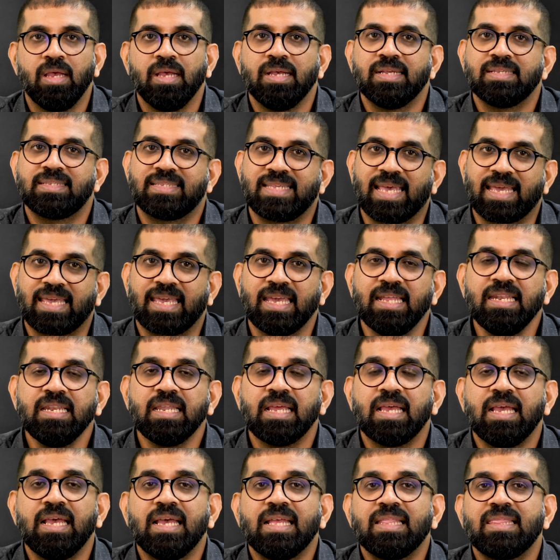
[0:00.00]

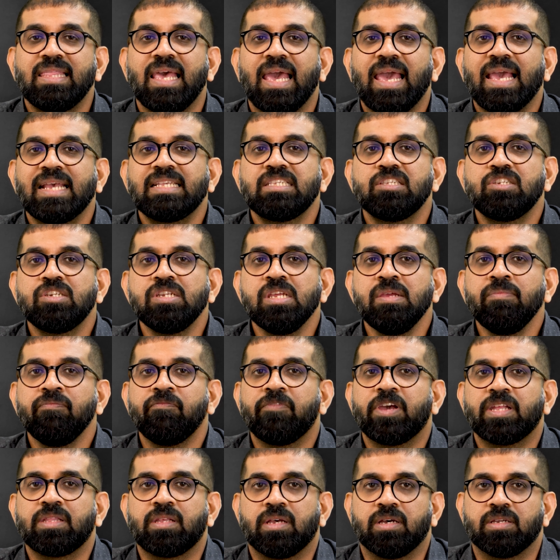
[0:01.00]
Second, the extreme
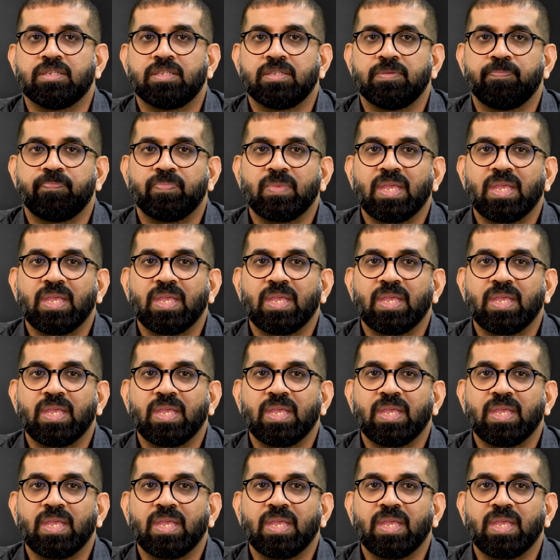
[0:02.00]
weathers.